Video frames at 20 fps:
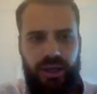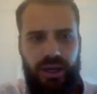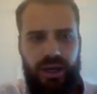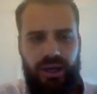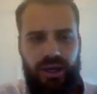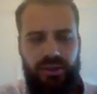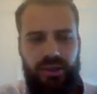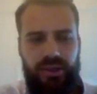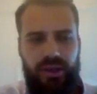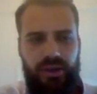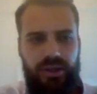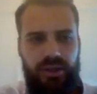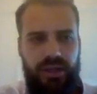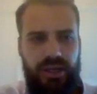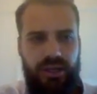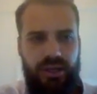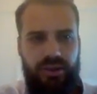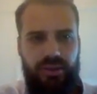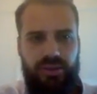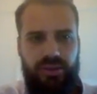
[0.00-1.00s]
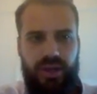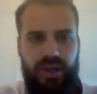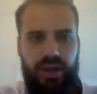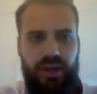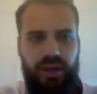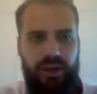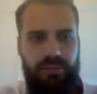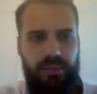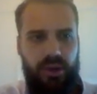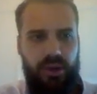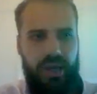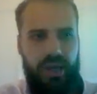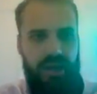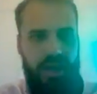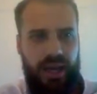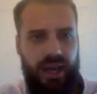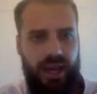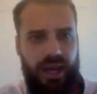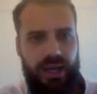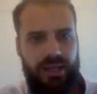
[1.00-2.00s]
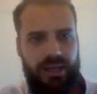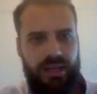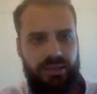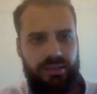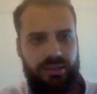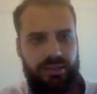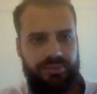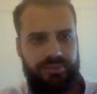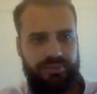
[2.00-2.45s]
The only other thing I might add